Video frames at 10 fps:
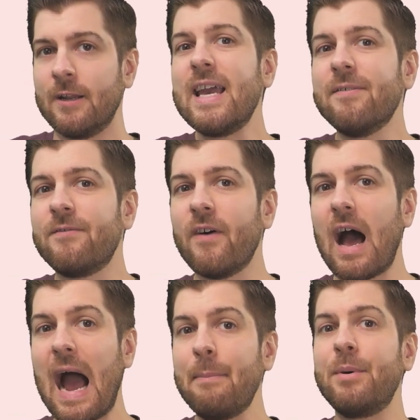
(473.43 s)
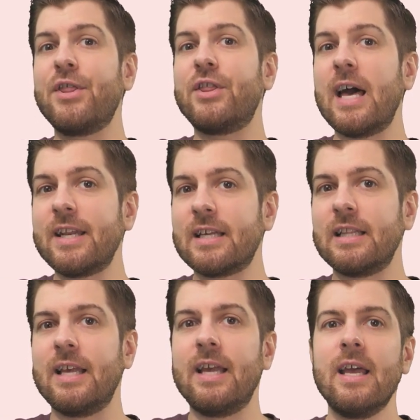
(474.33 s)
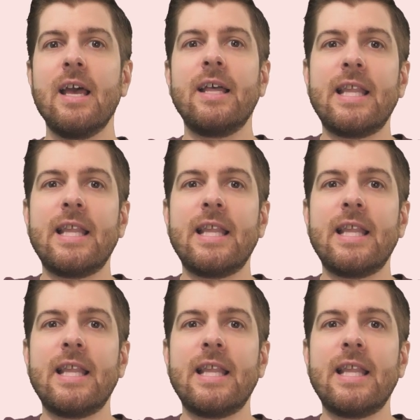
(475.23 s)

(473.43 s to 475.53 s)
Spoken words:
if hypothetically